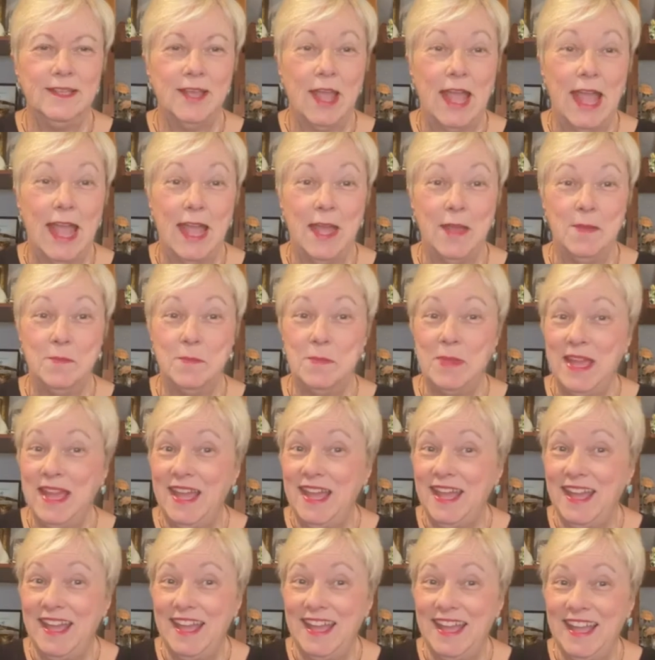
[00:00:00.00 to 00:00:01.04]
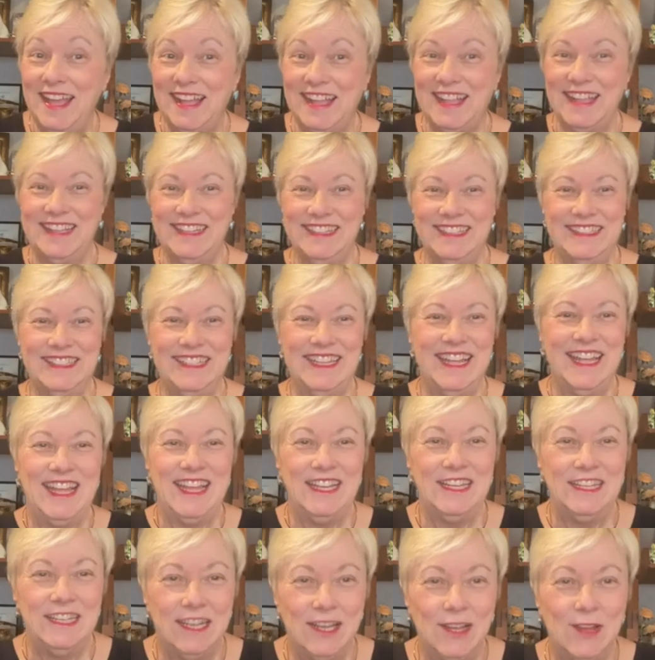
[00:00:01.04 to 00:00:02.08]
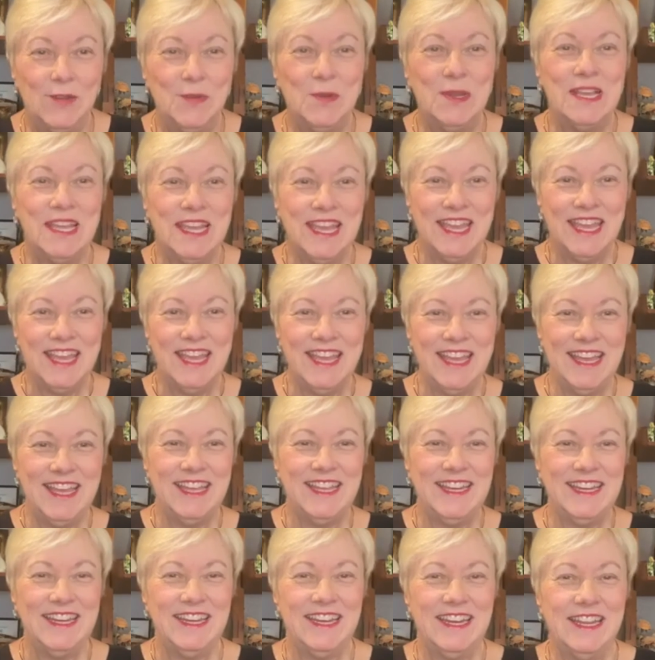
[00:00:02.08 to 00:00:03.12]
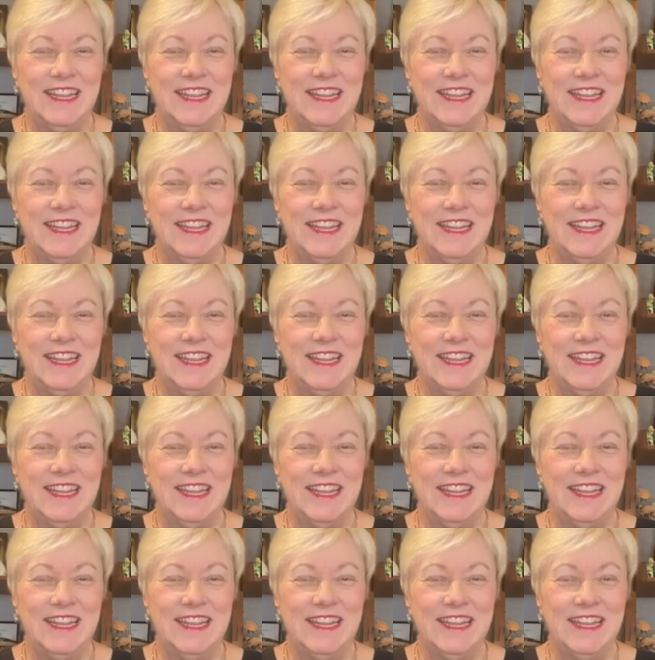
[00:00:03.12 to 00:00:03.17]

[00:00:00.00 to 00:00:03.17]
I'm back. Hello again.